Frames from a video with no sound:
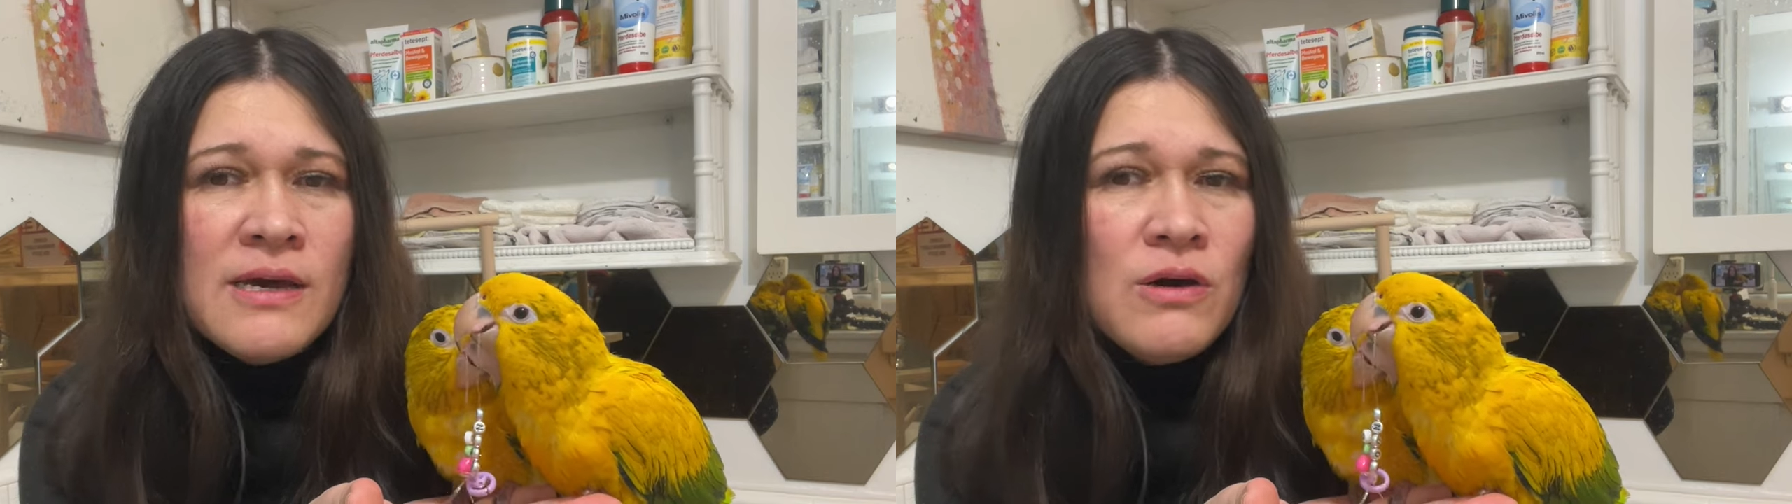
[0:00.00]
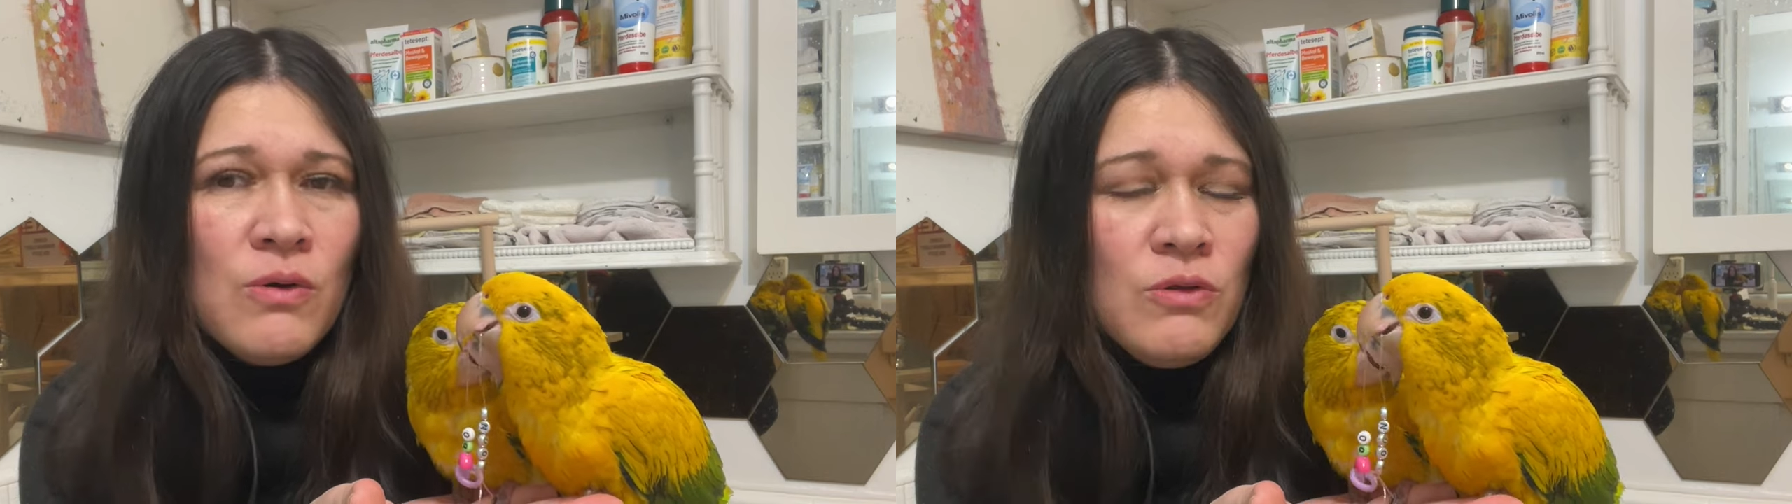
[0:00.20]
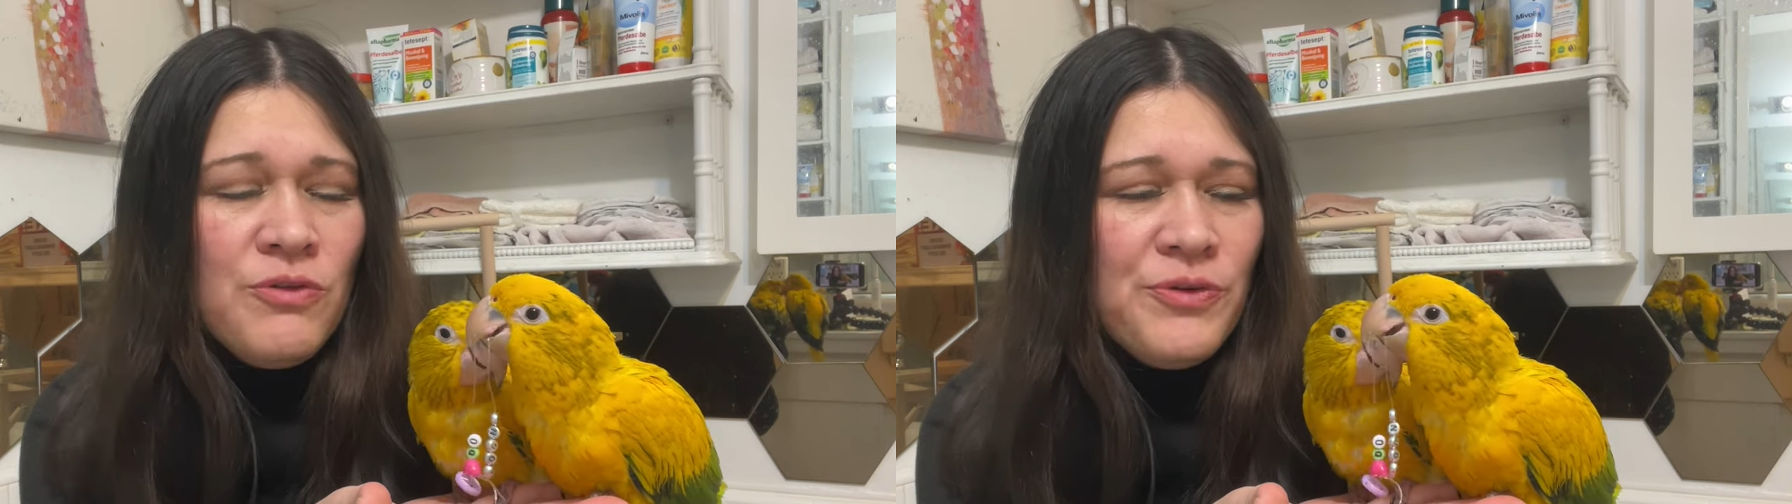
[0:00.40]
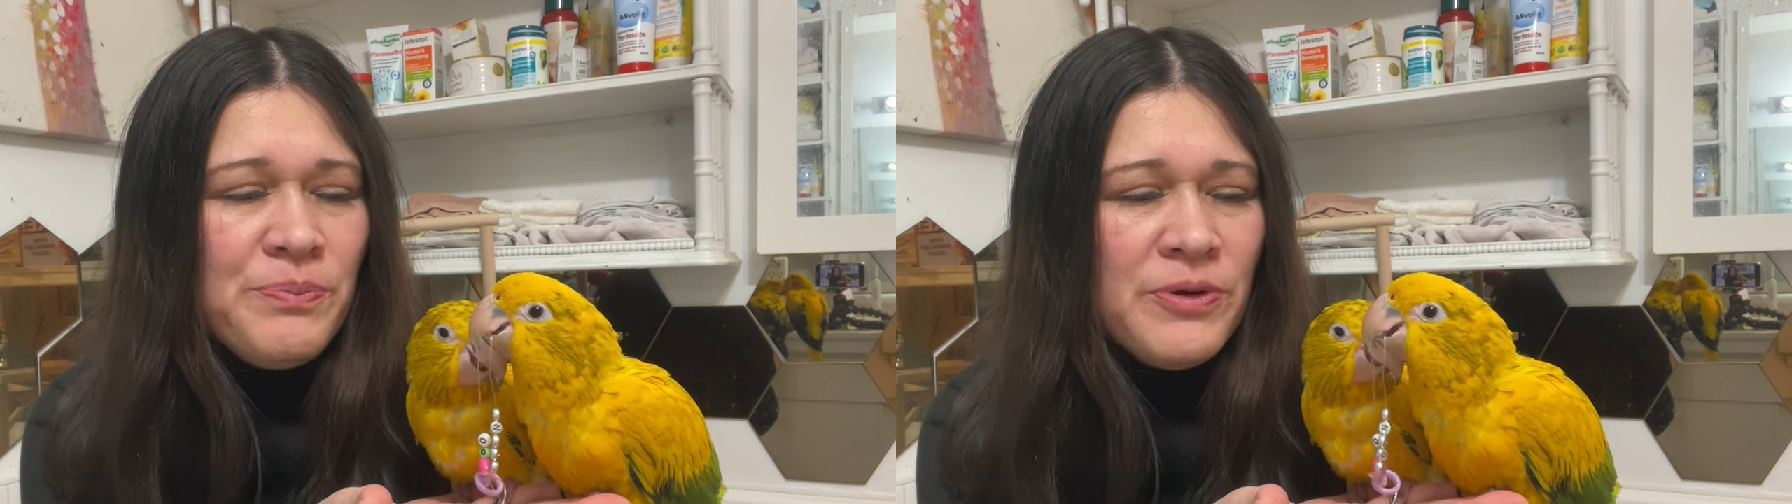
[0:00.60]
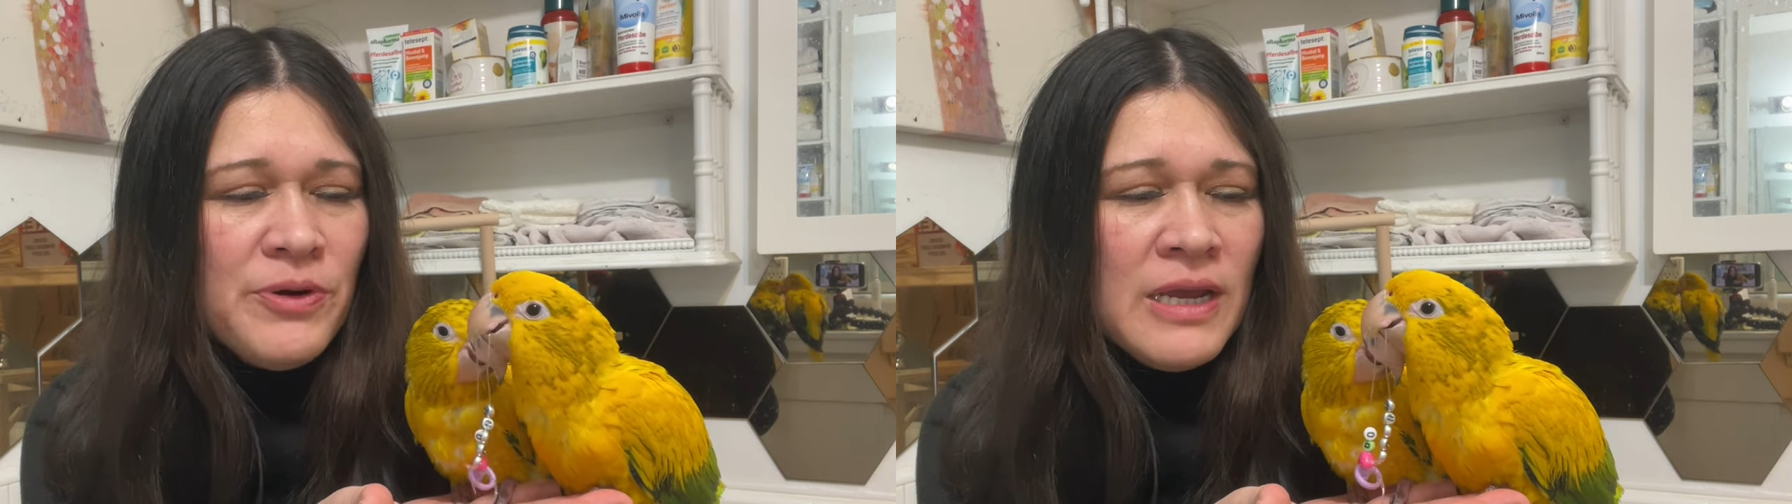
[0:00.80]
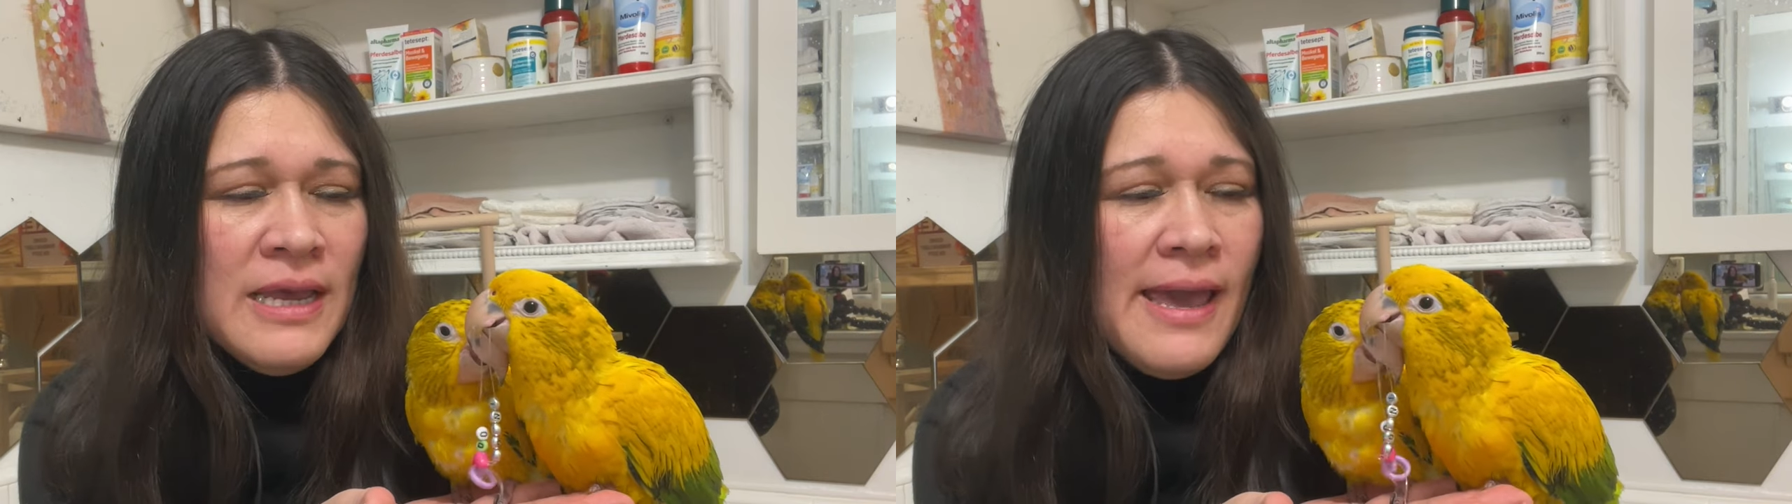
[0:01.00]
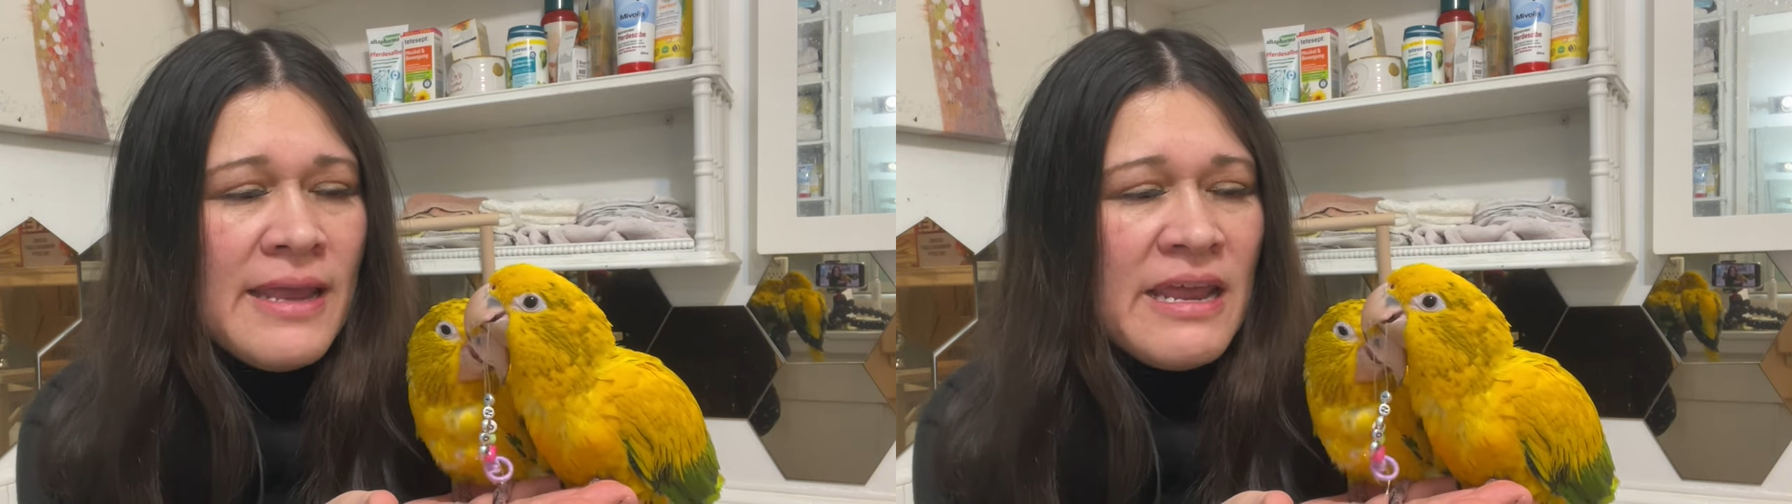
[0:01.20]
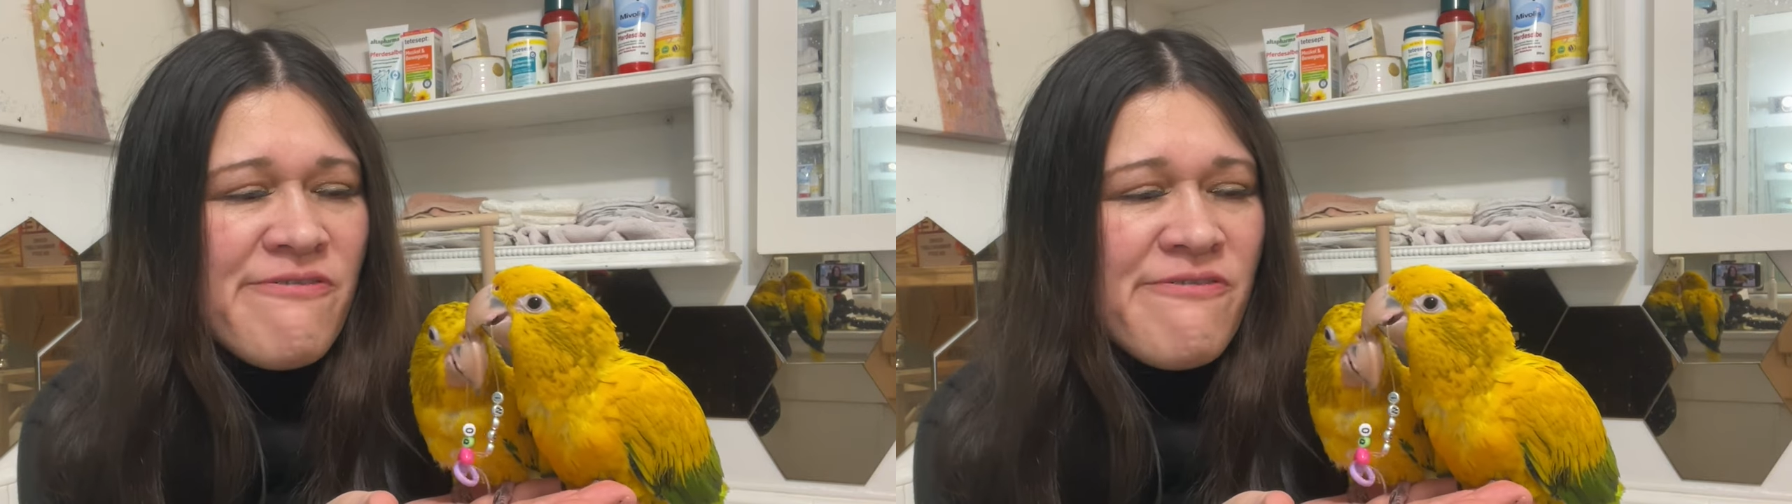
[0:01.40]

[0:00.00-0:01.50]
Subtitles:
an older bird and I